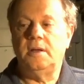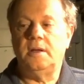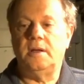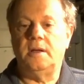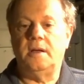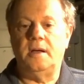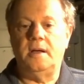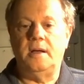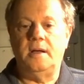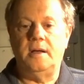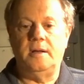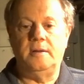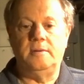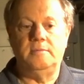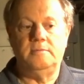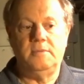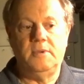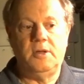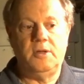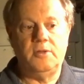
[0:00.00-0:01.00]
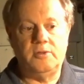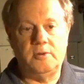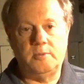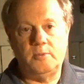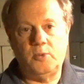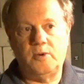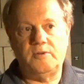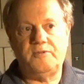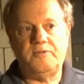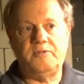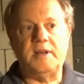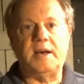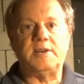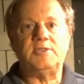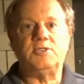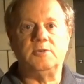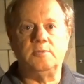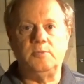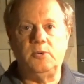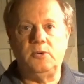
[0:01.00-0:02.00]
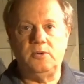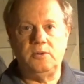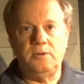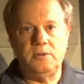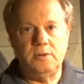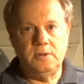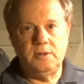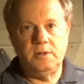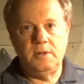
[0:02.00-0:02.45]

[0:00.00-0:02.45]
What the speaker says: the more flexible